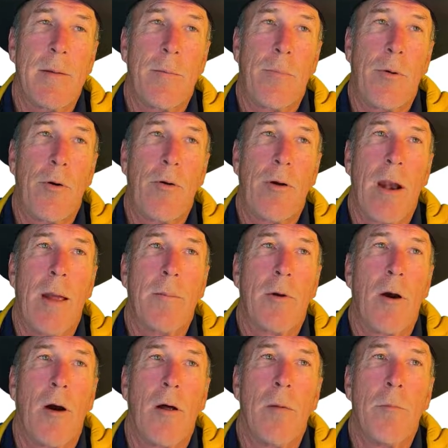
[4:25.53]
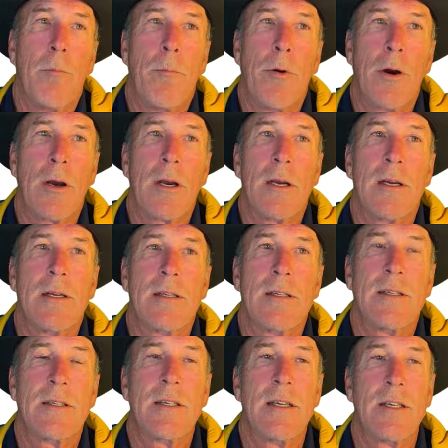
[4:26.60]
program called
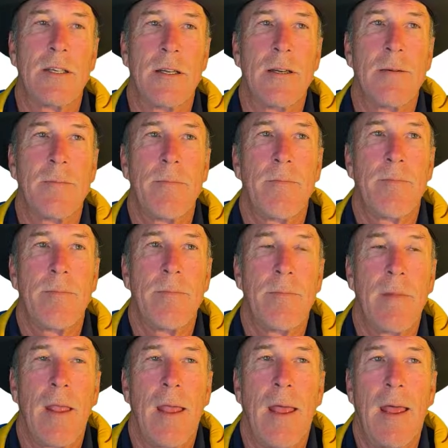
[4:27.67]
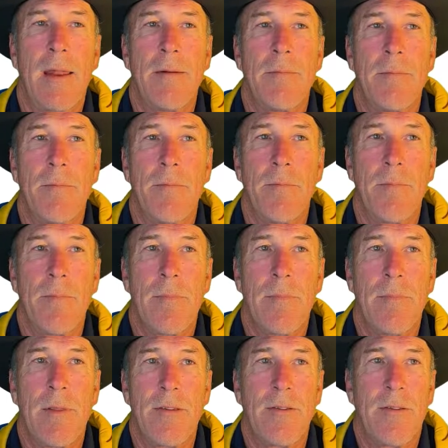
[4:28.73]
Bookcision, and
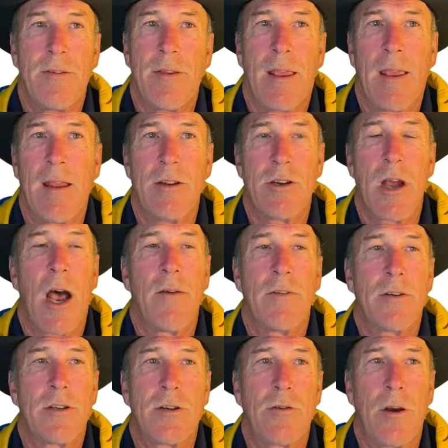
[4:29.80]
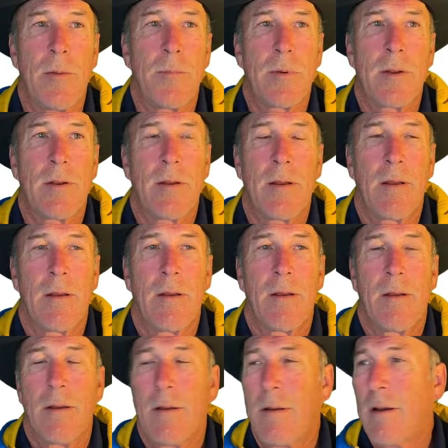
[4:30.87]
this is a JavaScript
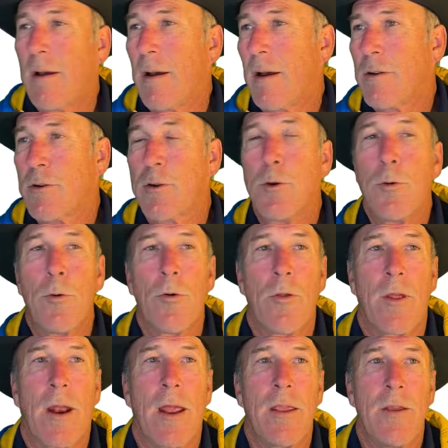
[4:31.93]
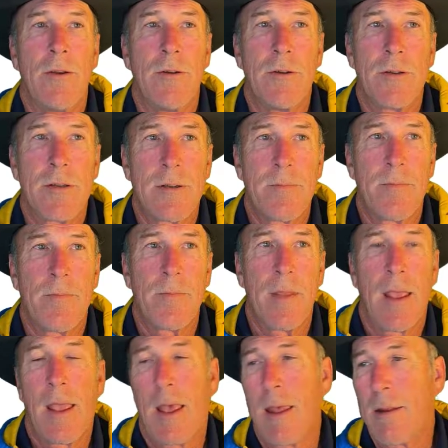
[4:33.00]
tool that I use,
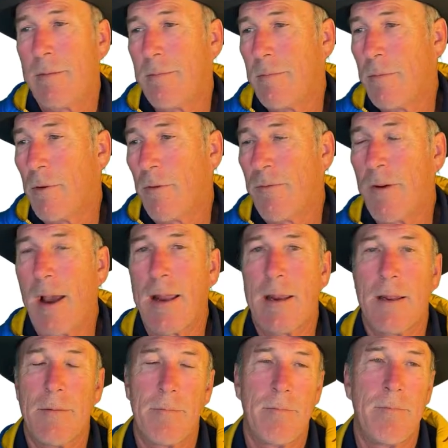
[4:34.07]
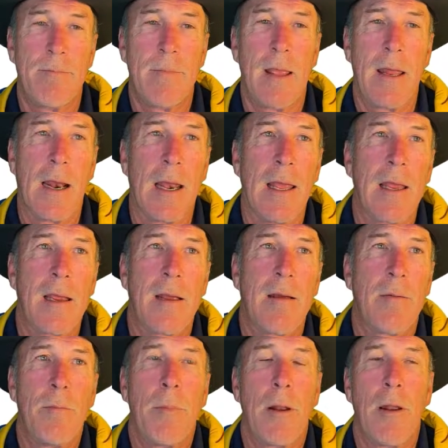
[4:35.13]
and you'll find it in a link
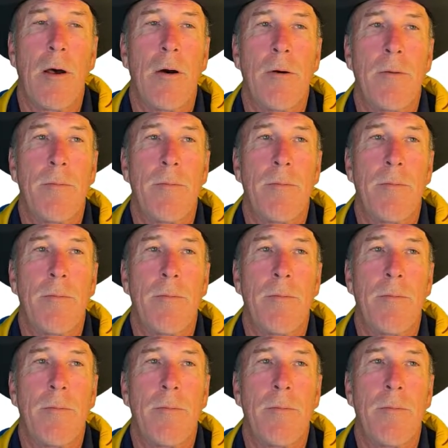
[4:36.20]
below.